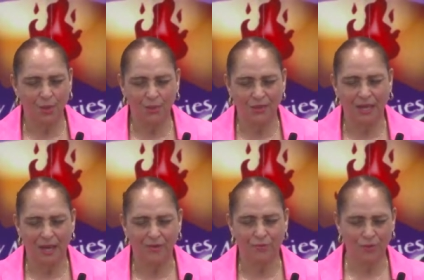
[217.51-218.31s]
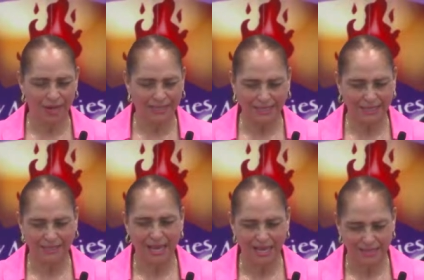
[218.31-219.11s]
O God,
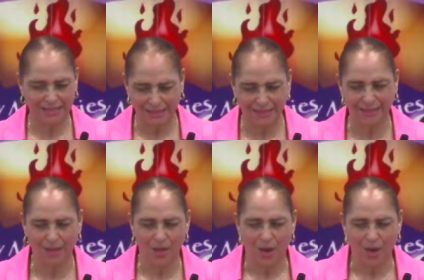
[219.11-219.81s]
recognizing,